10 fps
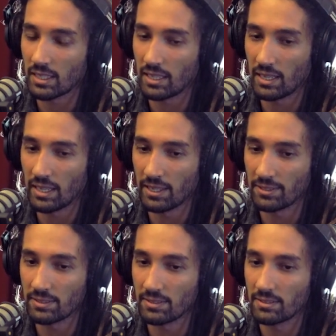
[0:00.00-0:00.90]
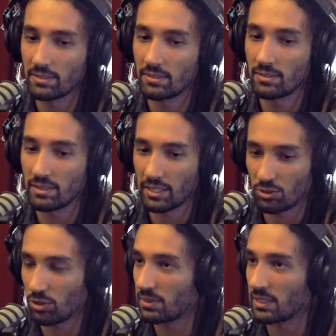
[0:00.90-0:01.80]
and they
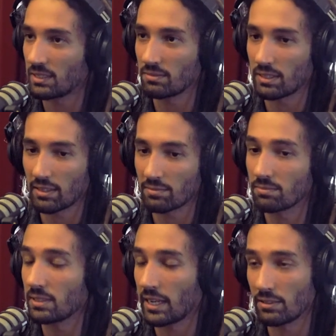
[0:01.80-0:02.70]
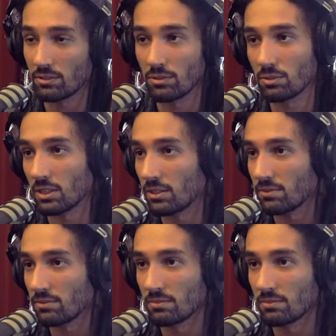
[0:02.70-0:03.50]
told me like they had to do a lot of